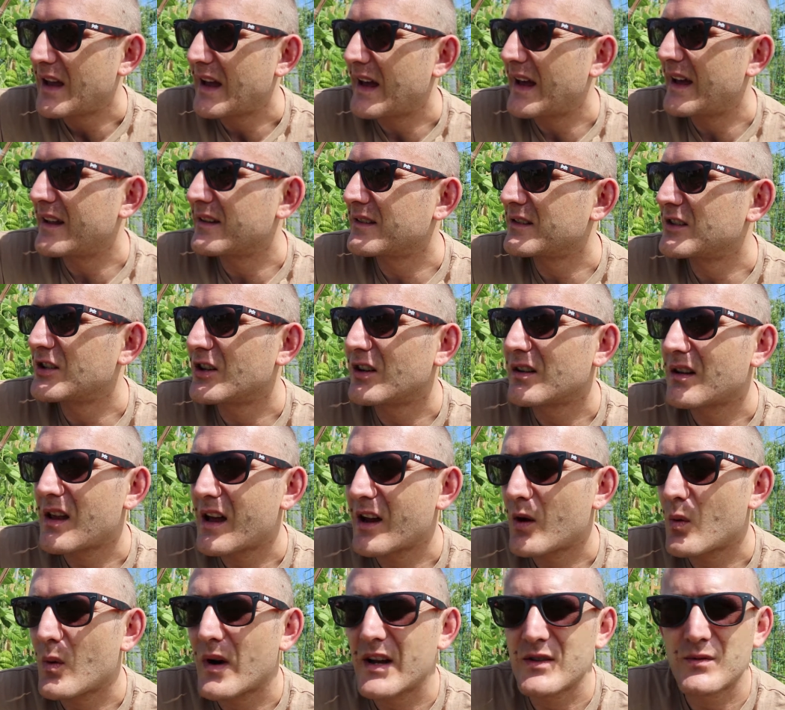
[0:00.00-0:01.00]
And, you know,
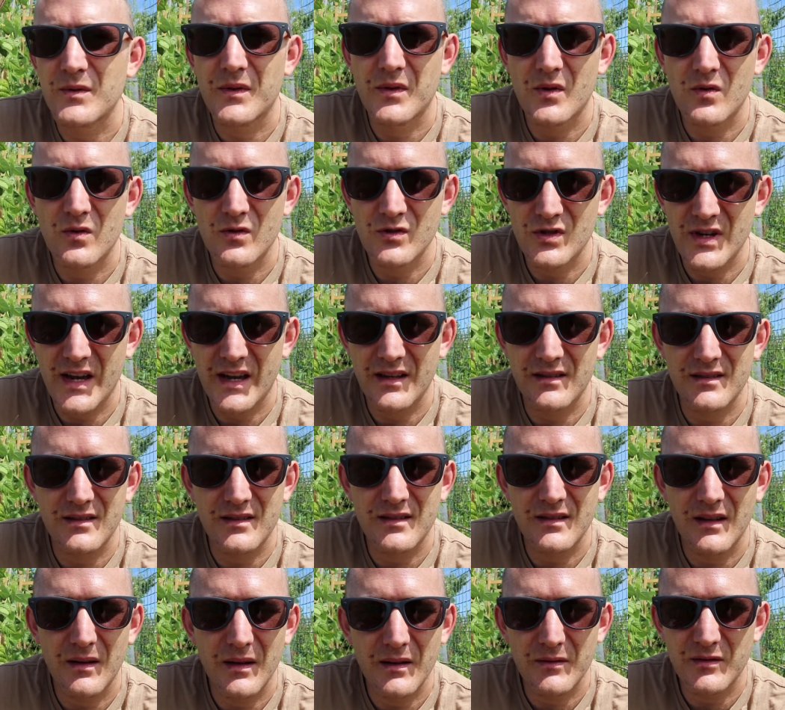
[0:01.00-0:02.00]
likewise with
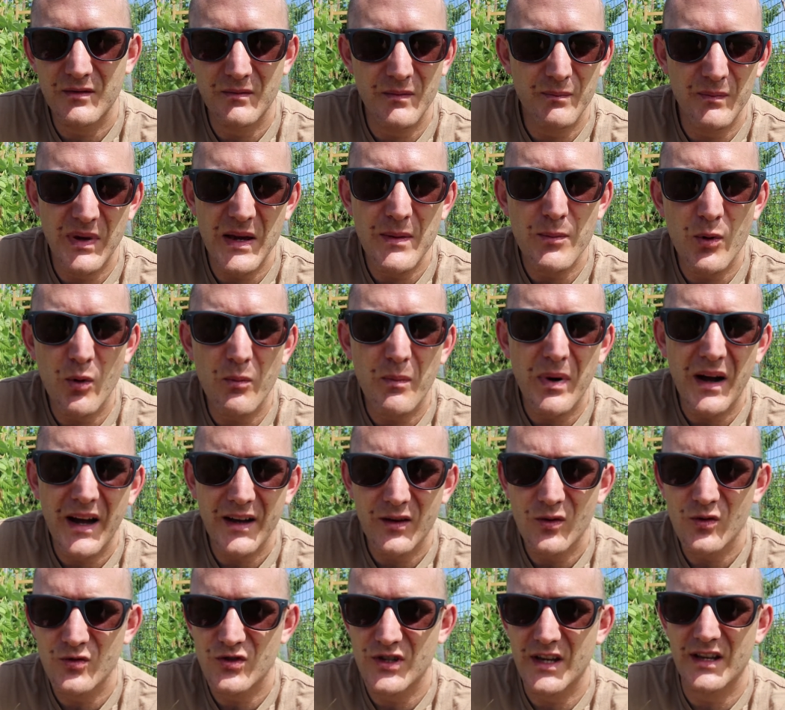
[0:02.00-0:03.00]
courgettes, people buy
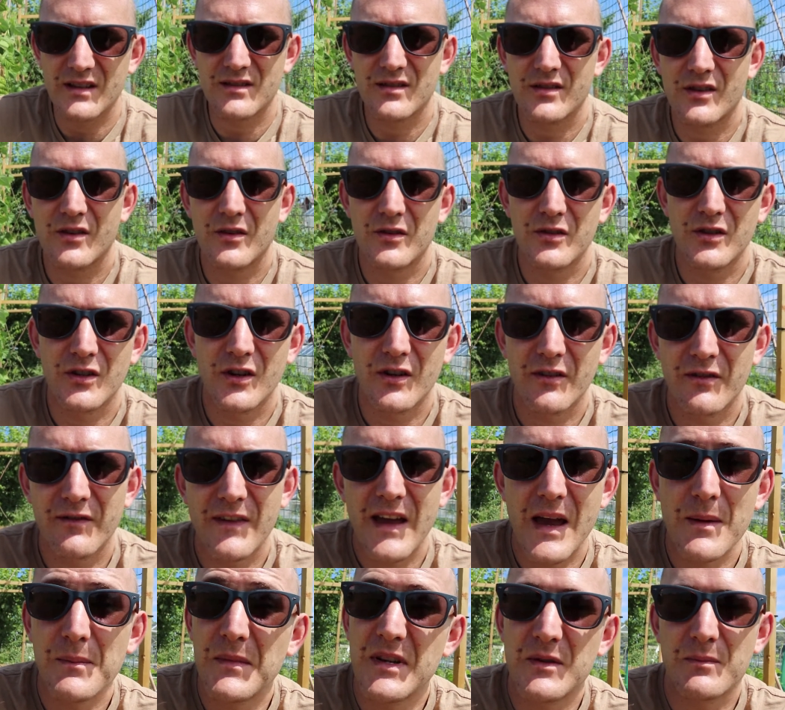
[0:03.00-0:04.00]
courgettes, so, you know,
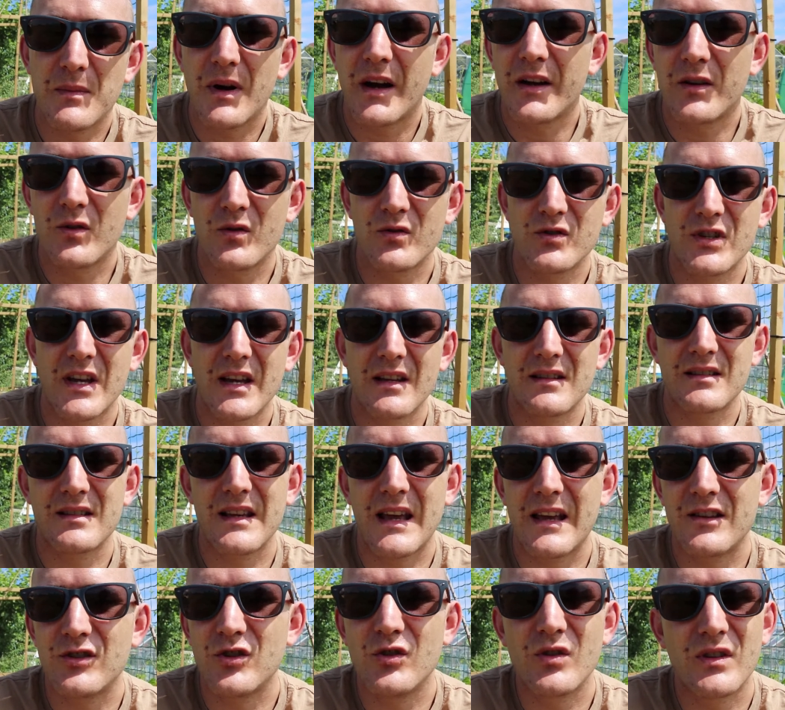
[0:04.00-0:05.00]
families buy courgettes
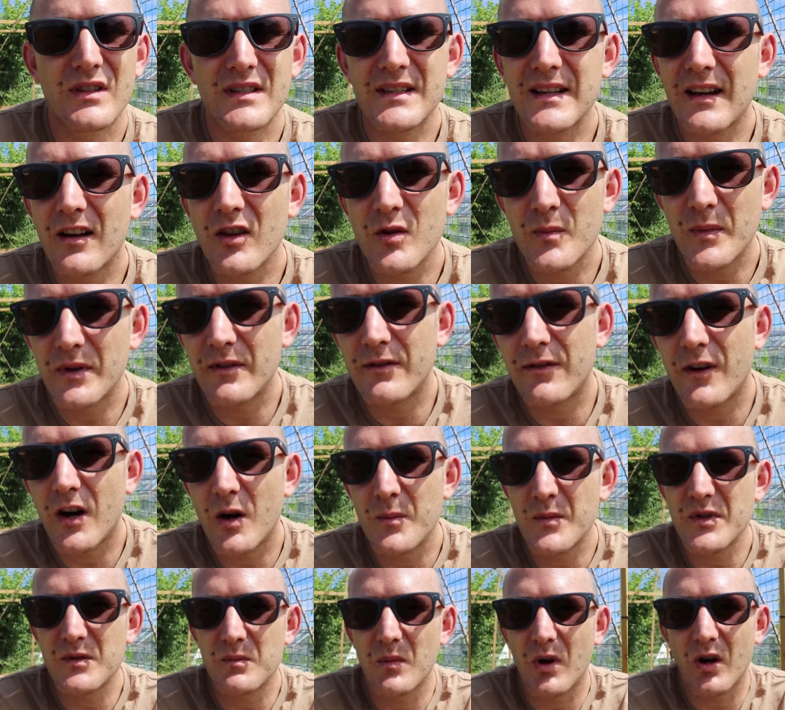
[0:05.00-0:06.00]
and you sell them in
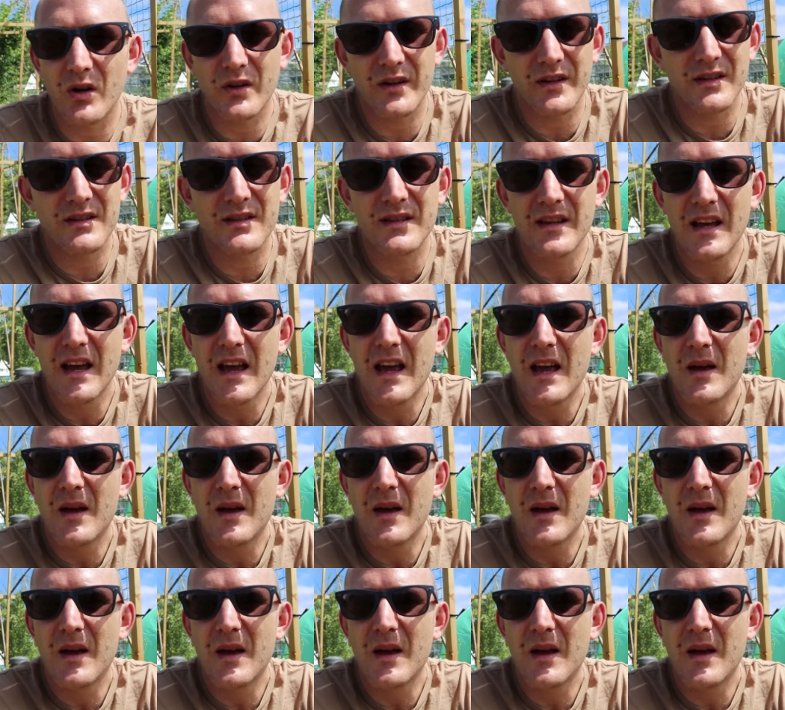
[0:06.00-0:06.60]
farmers markets.